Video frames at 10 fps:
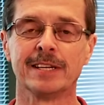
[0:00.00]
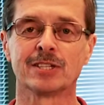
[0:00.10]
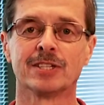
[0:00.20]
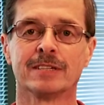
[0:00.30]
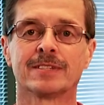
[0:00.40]

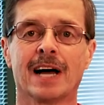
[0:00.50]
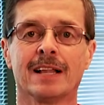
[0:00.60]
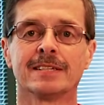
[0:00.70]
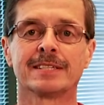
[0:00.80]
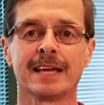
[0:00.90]
edition of
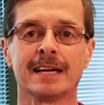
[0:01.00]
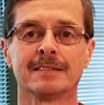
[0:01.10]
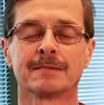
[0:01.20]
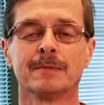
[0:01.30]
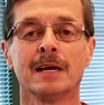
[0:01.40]
Solace
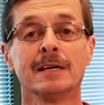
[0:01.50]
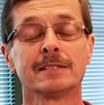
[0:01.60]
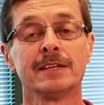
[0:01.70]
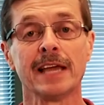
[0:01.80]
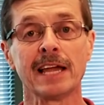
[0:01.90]
Says.
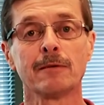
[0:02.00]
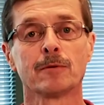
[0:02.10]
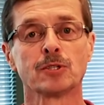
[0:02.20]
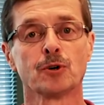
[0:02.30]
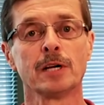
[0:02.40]
Today,
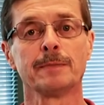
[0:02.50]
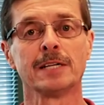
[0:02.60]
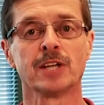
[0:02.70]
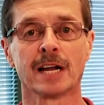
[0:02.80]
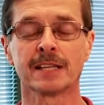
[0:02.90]
we're joined
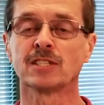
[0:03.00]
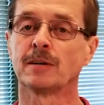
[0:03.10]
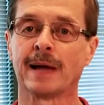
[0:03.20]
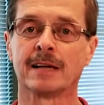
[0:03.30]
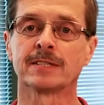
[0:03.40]
by Jonathan
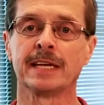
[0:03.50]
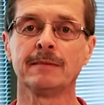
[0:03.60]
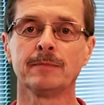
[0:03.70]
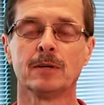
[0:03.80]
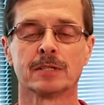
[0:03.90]

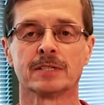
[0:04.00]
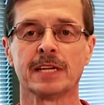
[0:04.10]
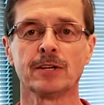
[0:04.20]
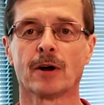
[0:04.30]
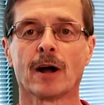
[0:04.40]
Schabowsky, who's a senior